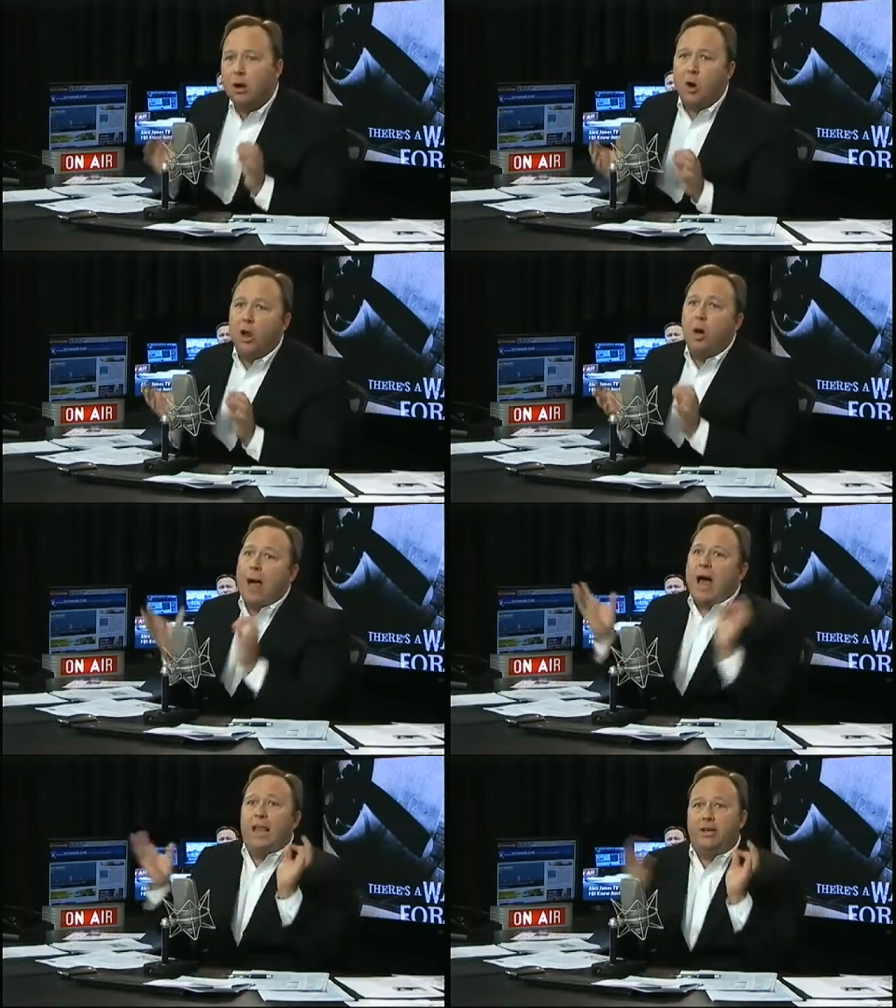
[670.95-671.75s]
going,
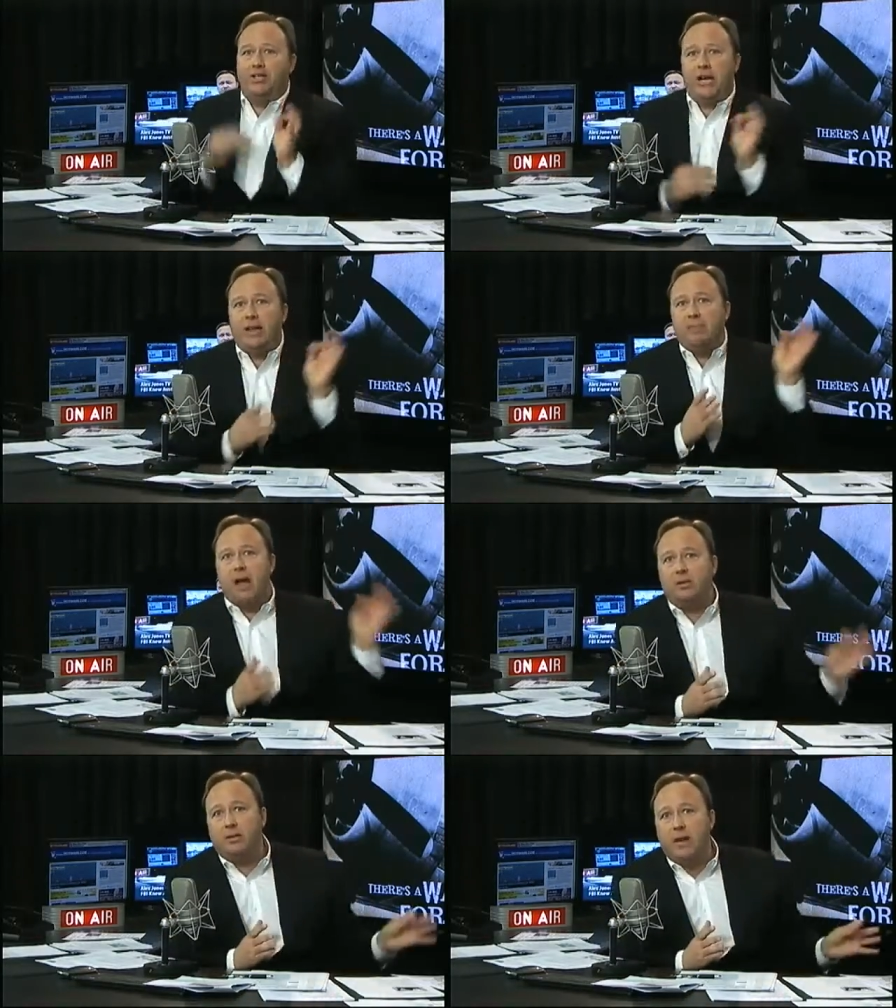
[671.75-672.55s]
oh, Alex said they
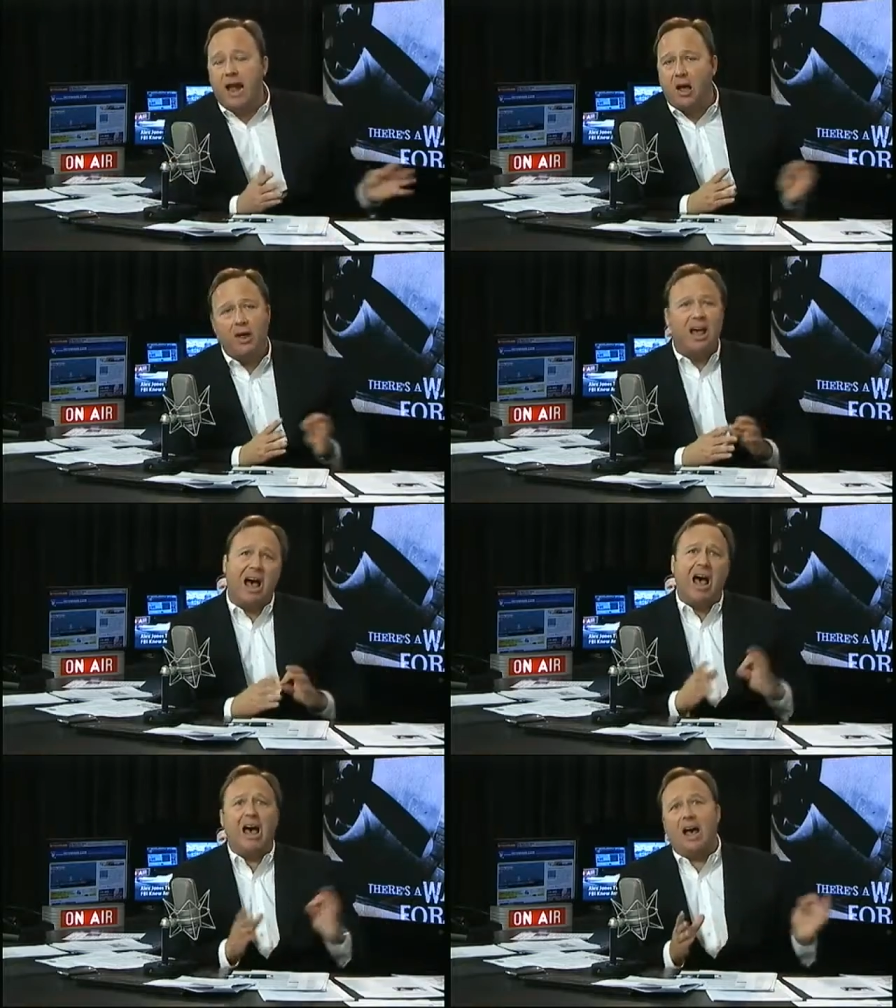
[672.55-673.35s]
melted down. Ha
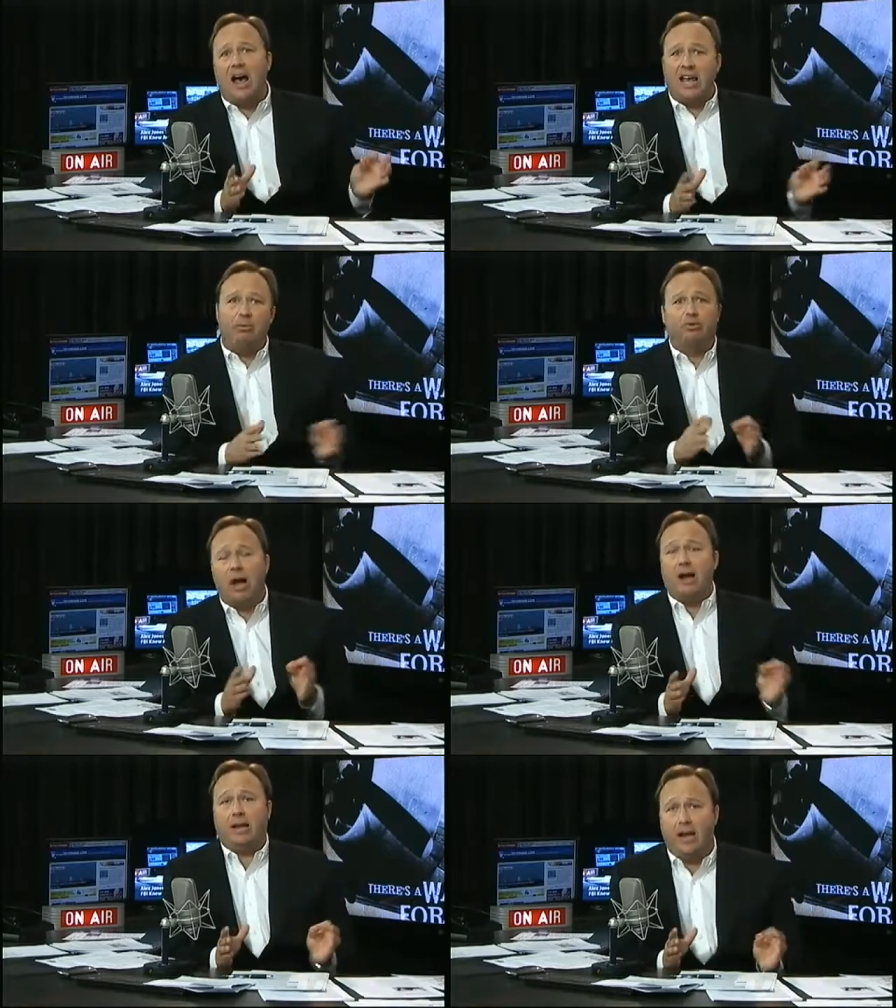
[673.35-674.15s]
ha, he was
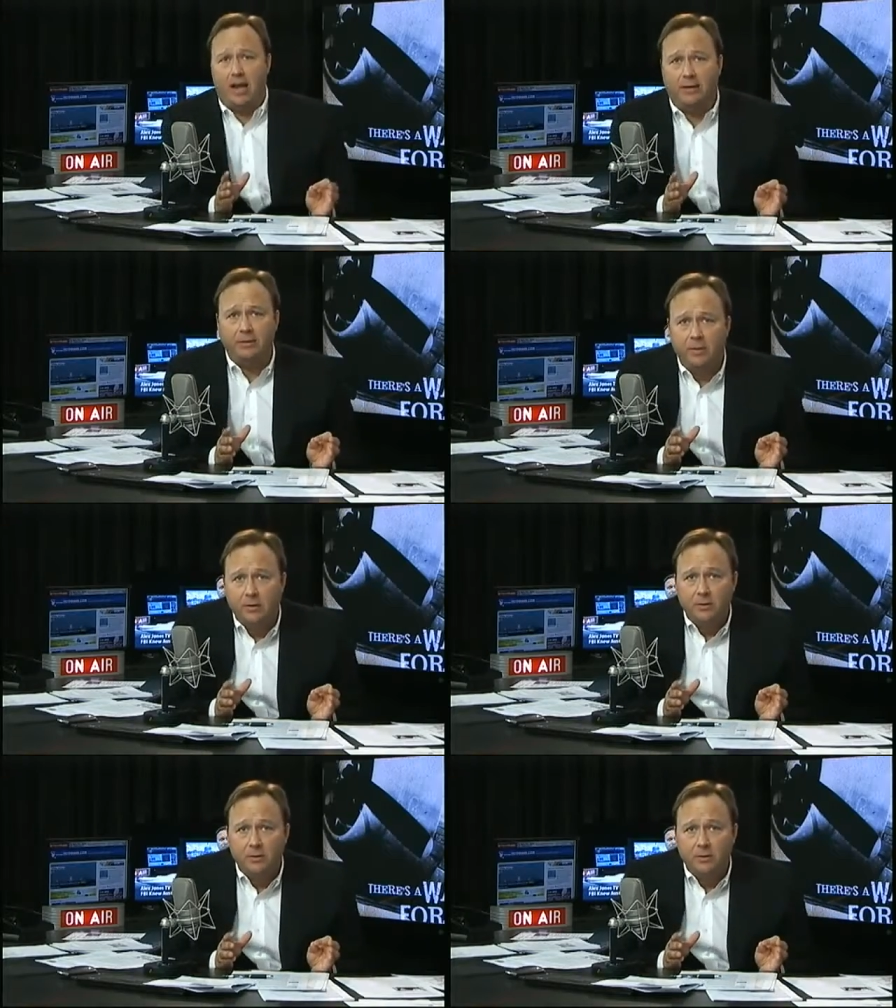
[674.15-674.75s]
right again.